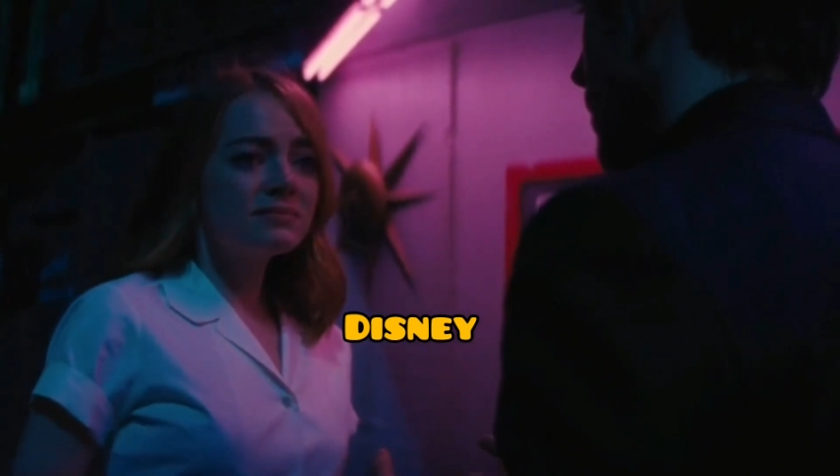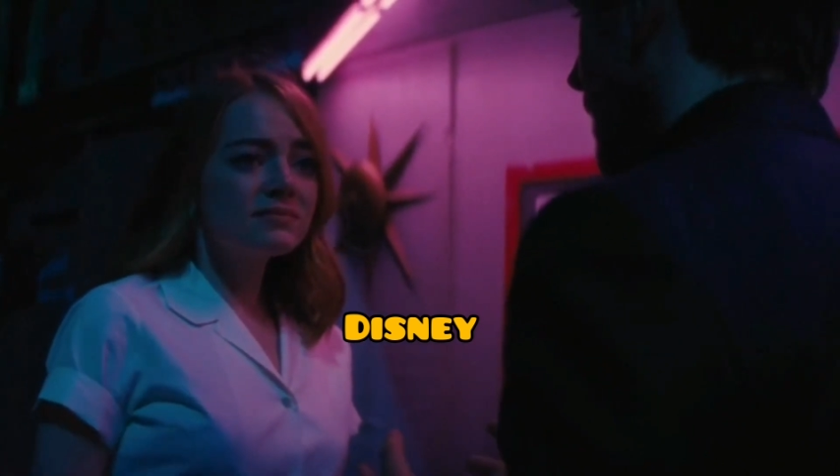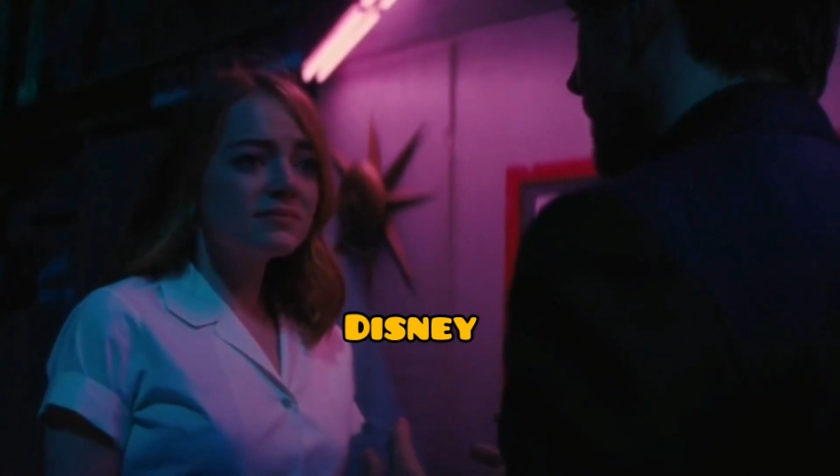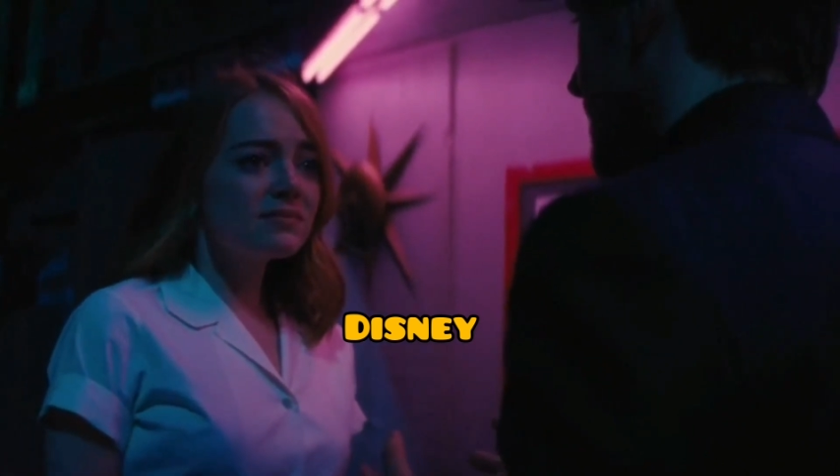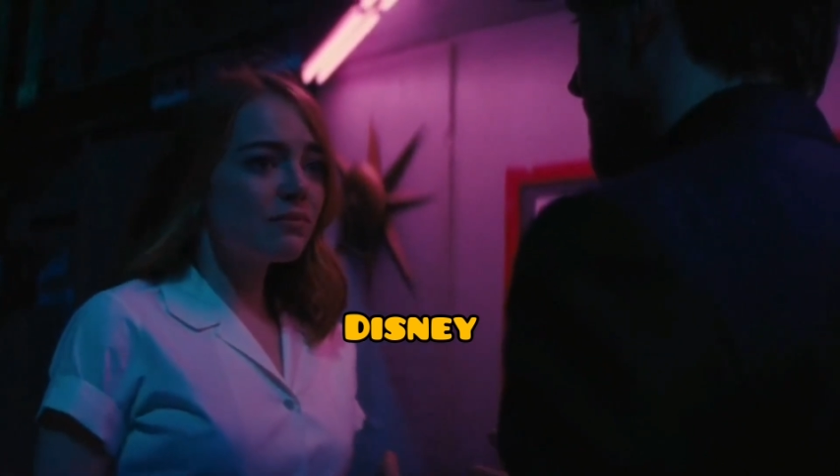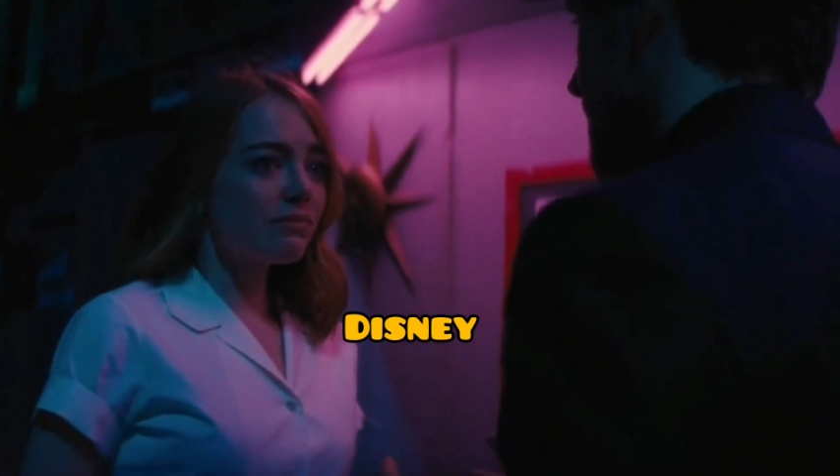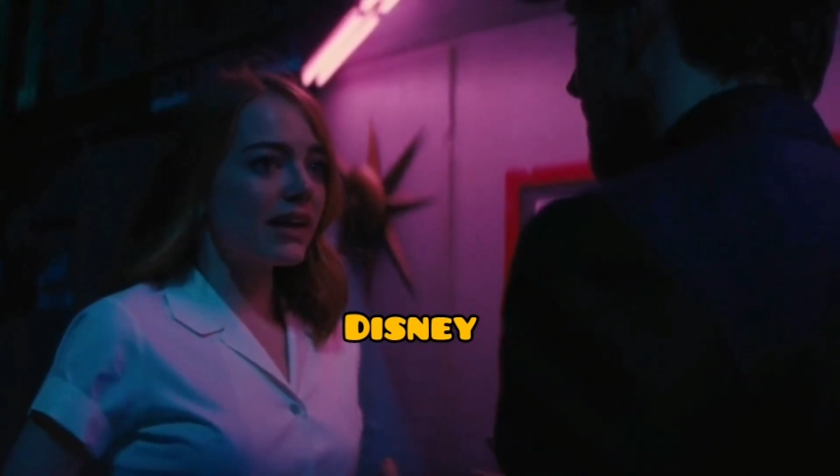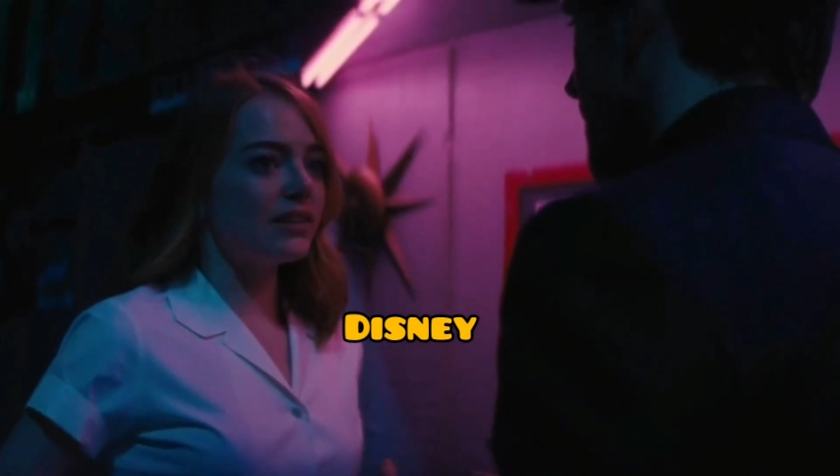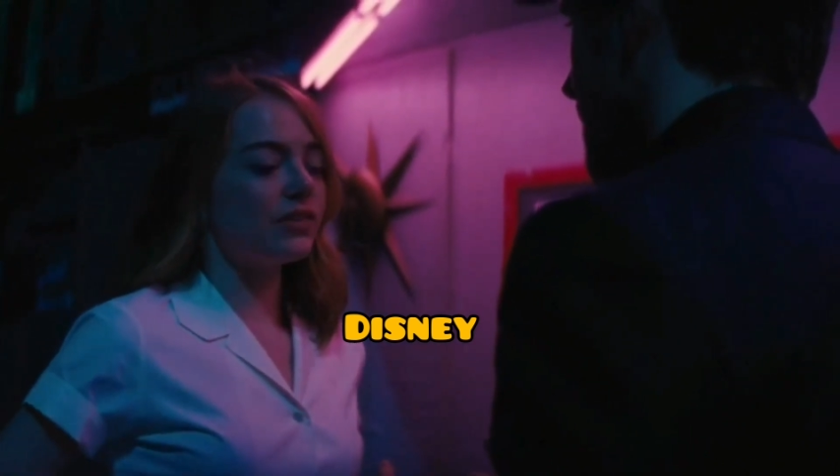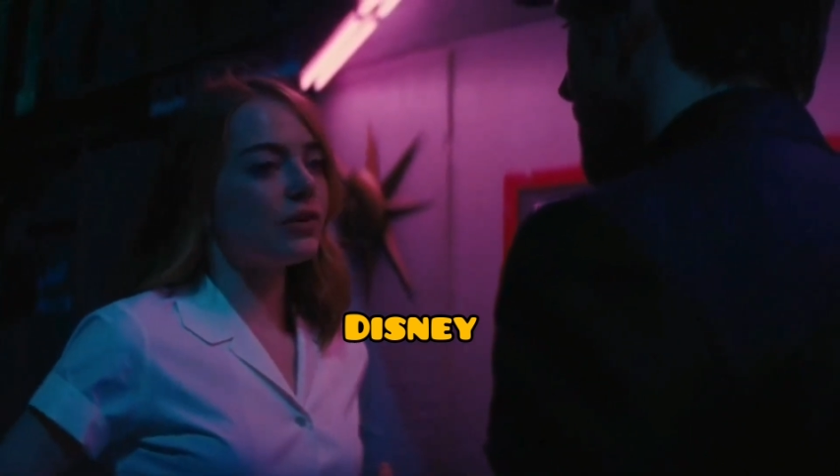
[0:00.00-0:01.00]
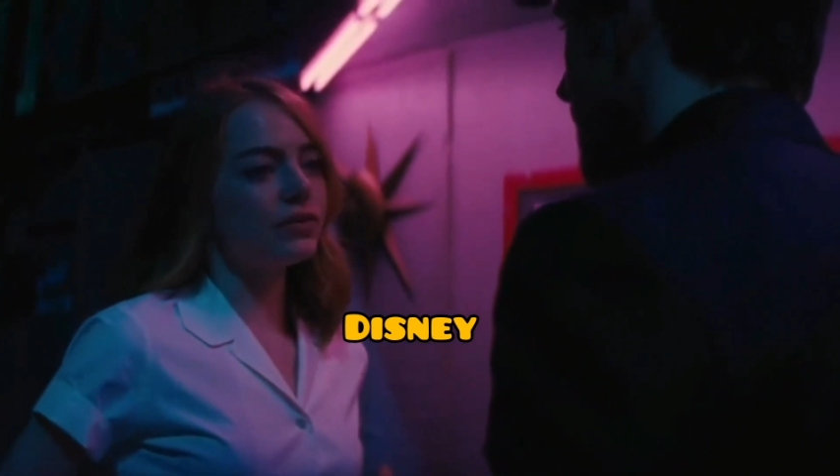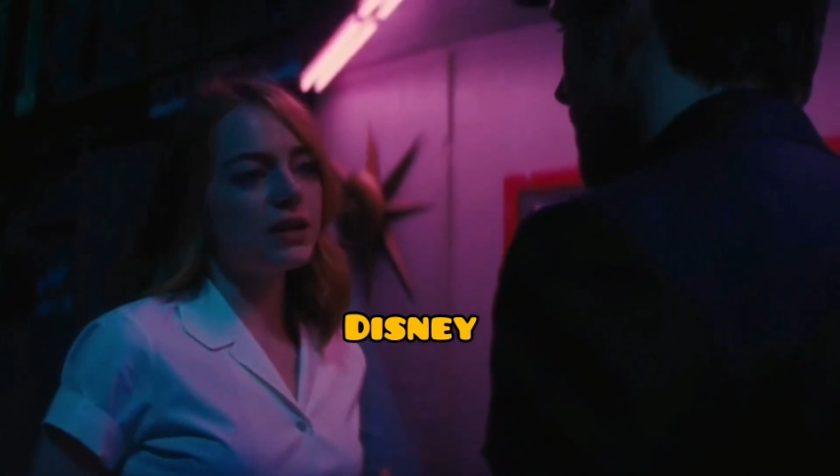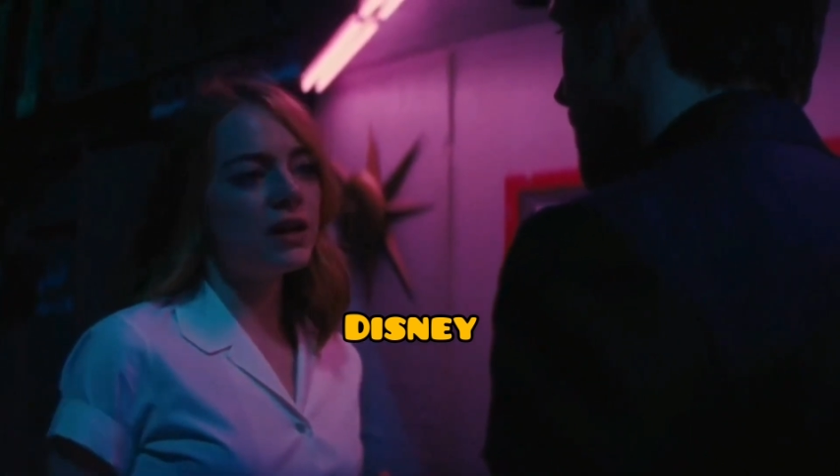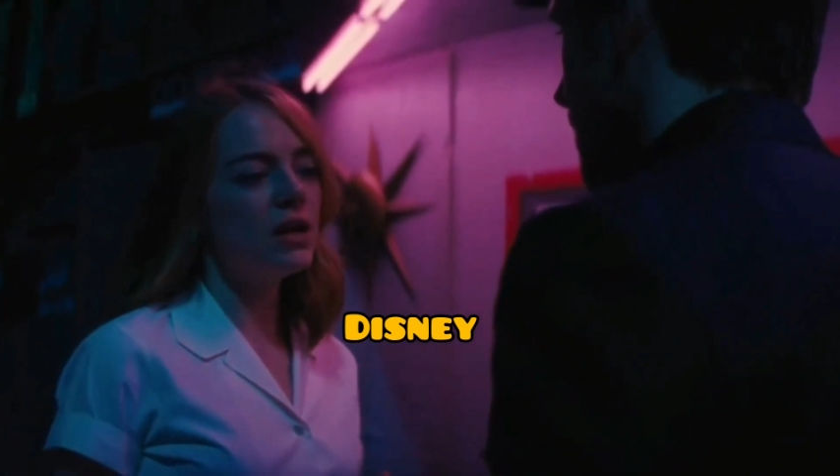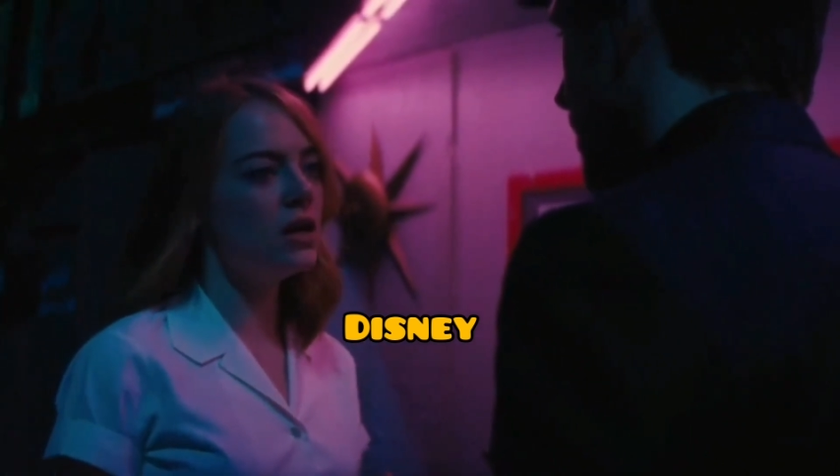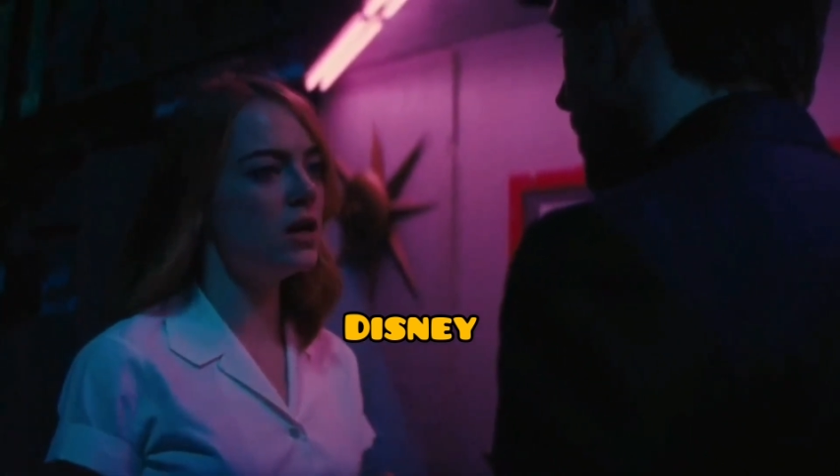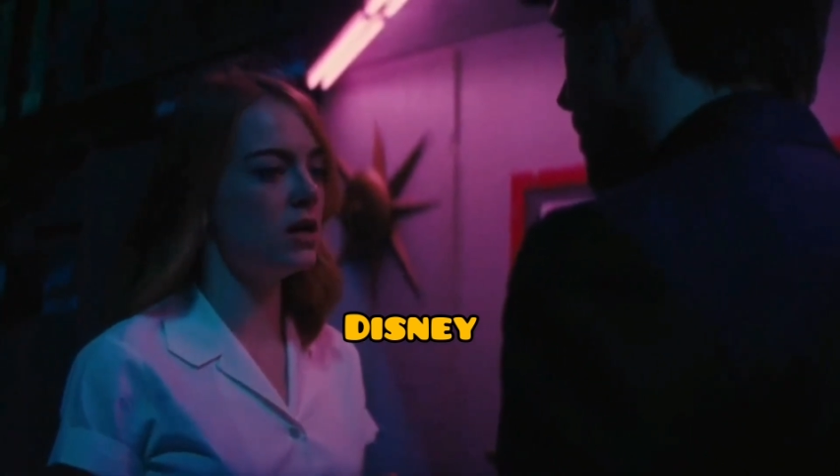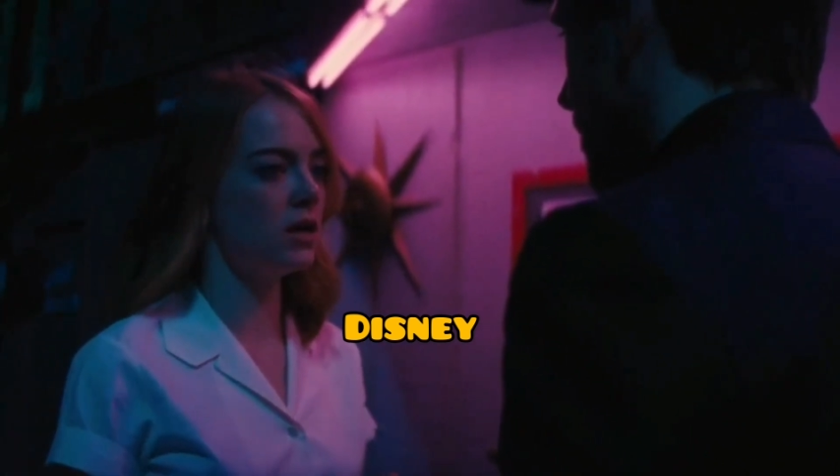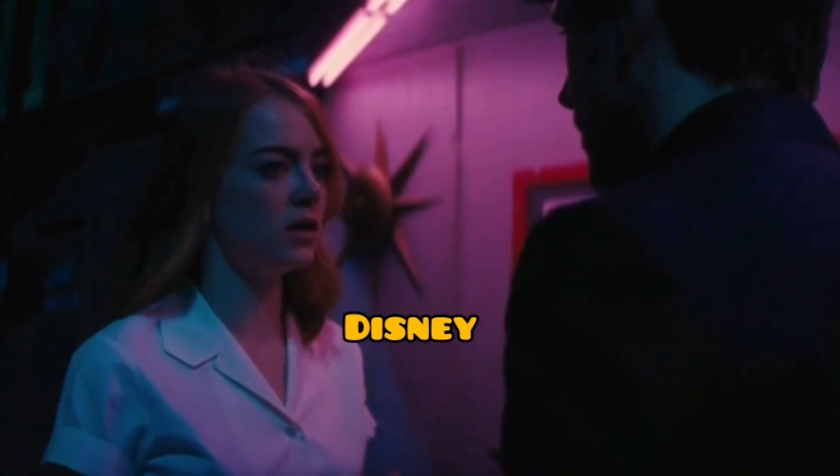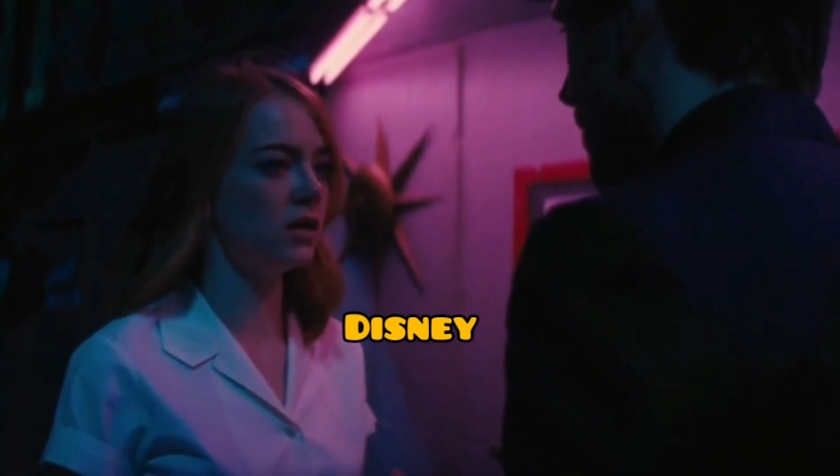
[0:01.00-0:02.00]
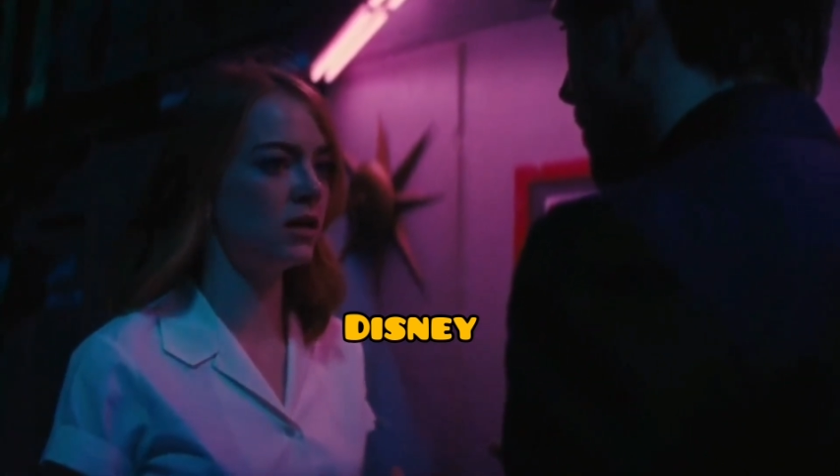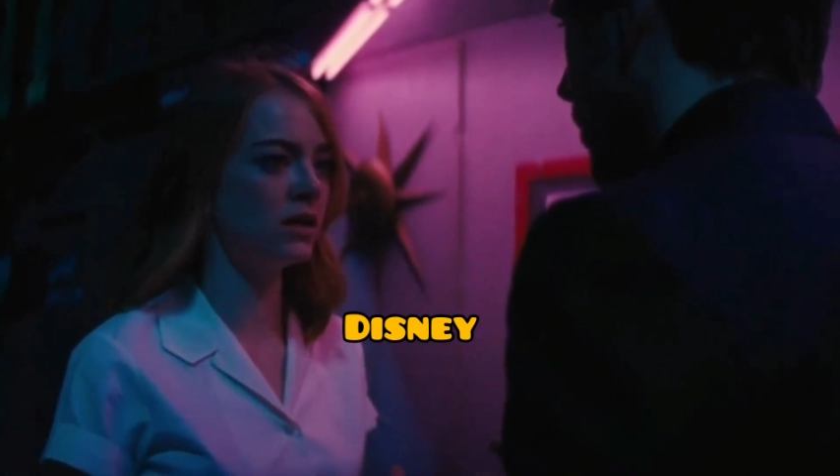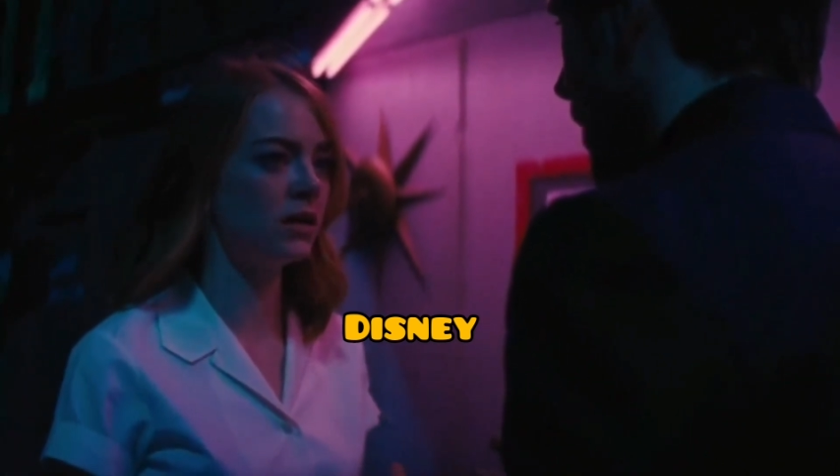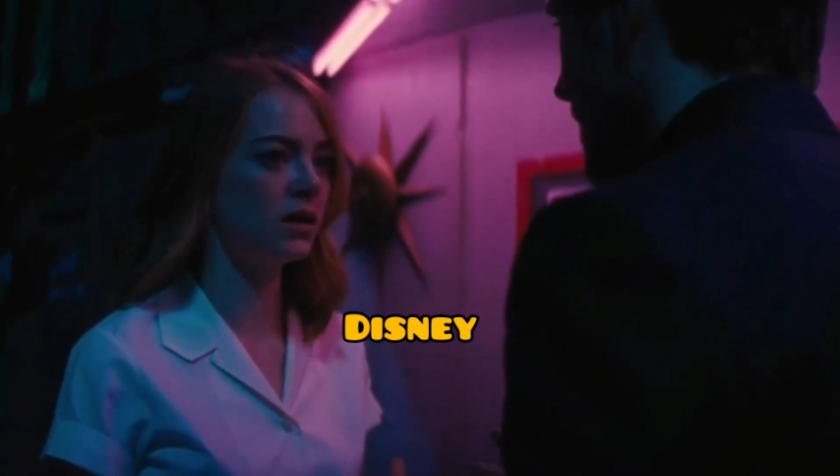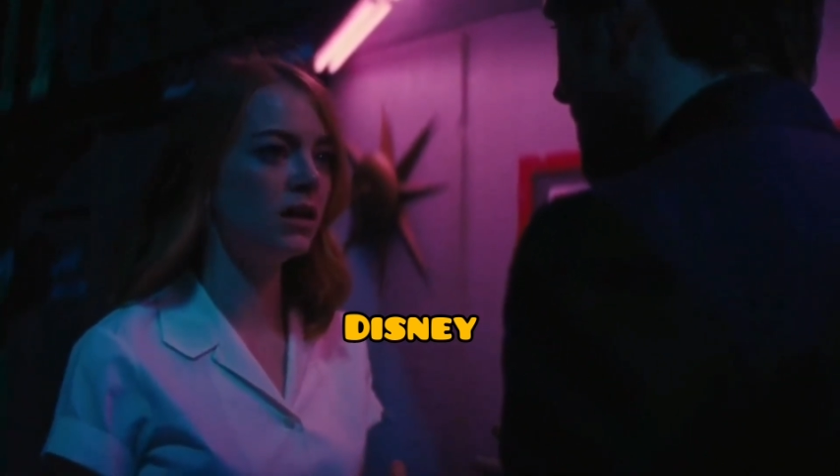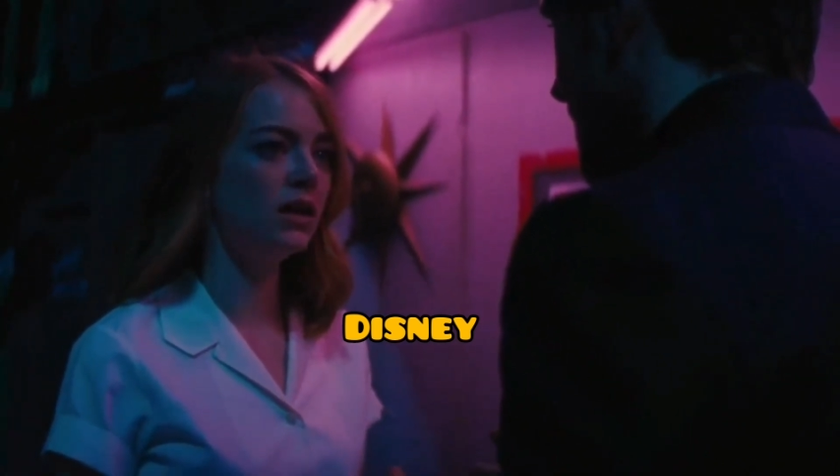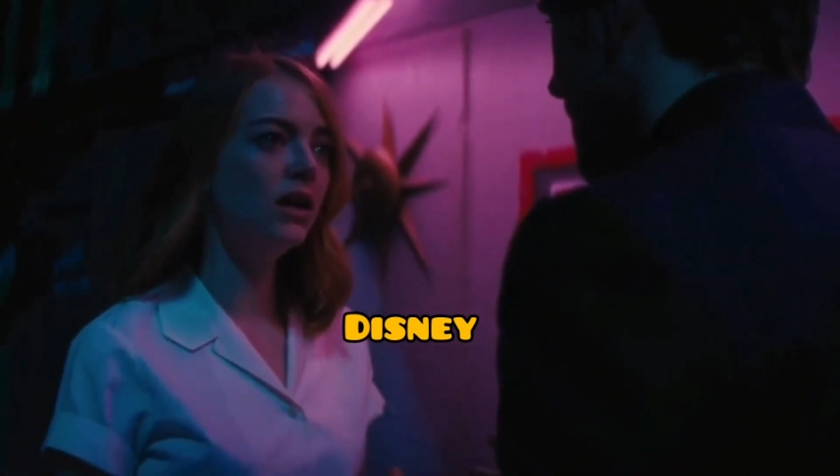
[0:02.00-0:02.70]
What is? It's over. What?